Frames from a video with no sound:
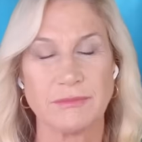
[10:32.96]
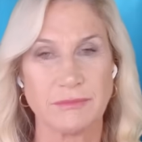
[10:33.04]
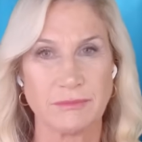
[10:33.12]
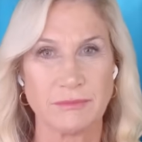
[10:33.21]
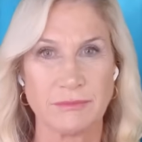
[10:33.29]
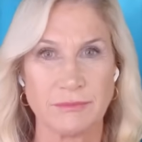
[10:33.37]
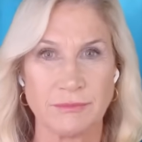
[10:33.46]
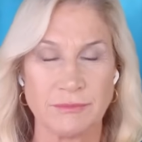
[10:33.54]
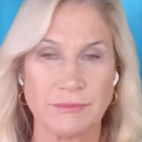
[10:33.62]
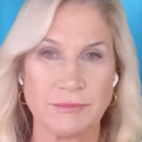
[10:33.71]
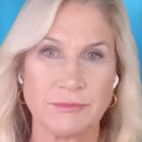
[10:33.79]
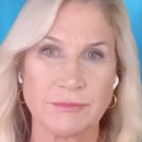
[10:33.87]

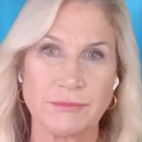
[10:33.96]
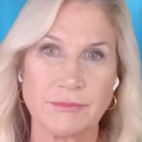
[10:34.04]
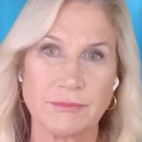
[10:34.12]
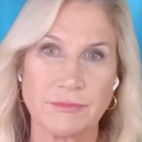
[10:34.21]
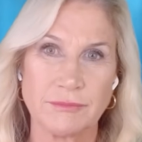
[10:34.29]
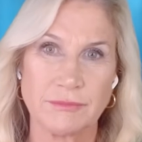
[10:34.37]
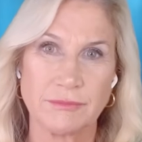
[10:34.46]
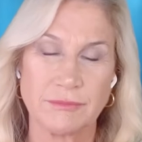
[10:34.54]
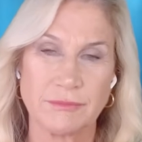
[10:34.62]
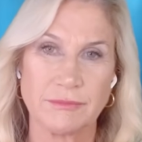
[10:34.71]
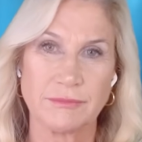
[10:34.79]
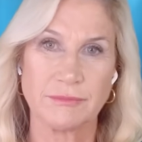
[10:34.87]

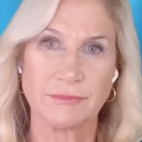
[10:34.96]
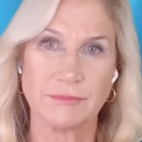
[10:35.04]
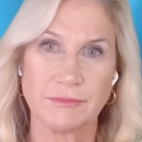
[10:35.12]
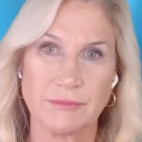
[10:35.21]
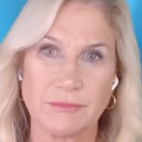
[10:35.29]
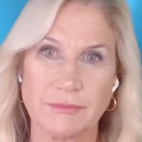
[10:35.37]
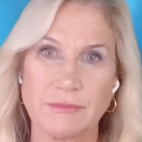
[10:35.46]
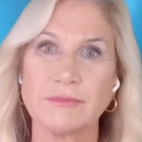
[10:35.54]
No words are spoken by the person on screen.